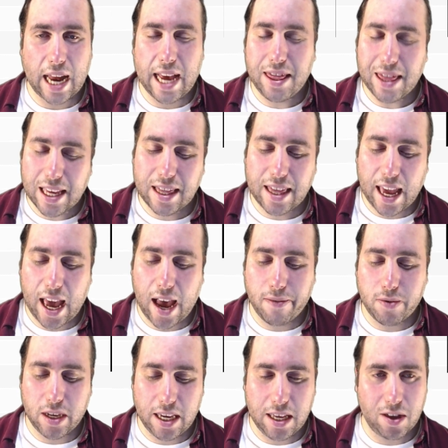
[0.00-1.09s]
I think they have
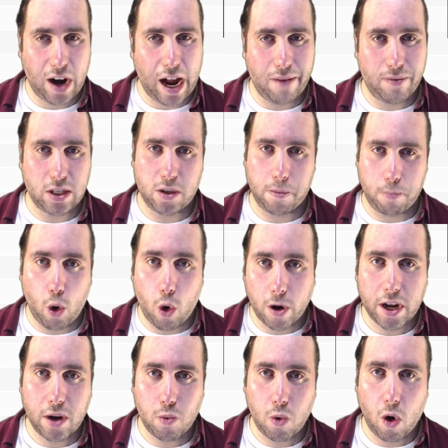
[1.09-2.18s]
to either have a
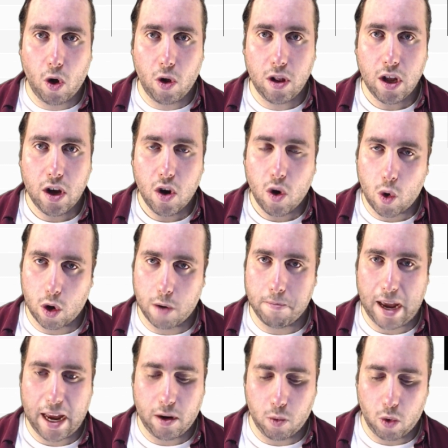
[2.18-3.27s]
supporting role or a
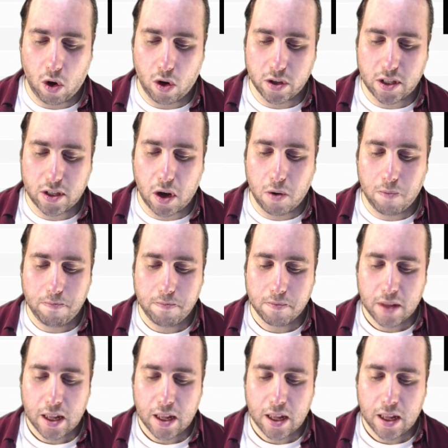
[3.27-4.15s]
main role. So